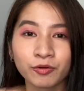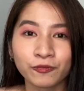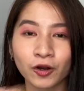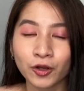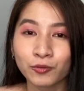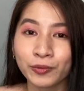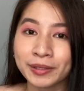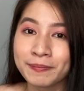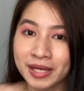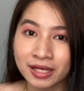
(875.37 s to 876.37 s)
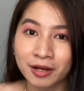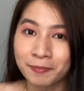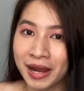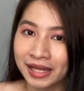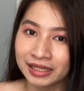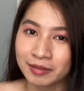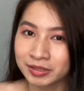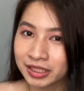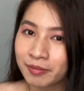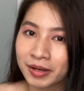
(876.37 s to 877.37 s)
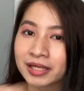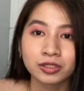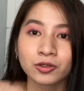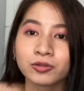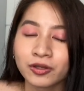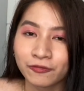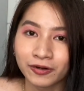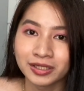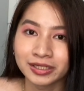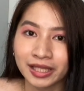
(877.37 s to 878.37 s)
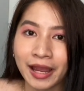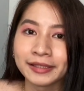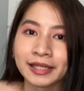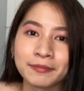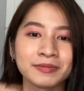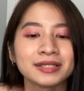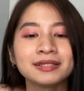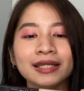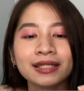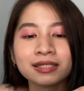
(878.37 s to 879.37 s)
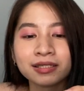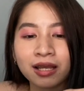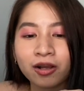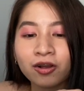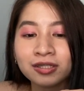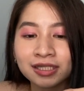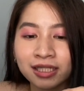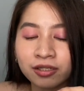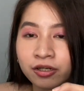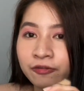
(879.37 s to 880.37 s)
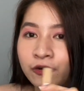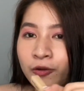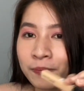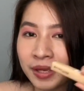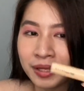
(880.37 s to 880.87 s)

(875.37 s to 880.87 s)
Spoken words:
move on with makeup items naman. So, the first item is this concealer from